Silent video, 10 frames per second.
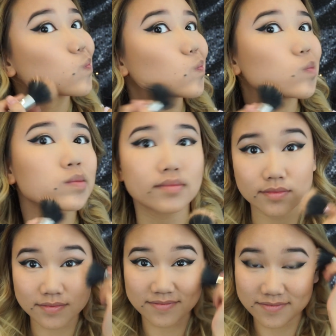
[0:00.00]
Now on
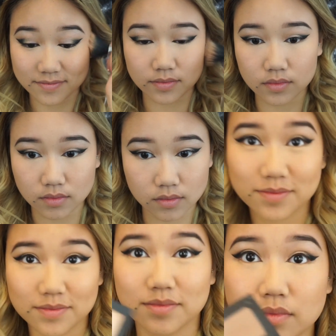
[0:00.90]
top of that bronzer, I'm
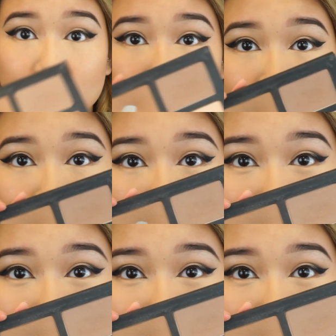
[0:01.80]
going to go in with my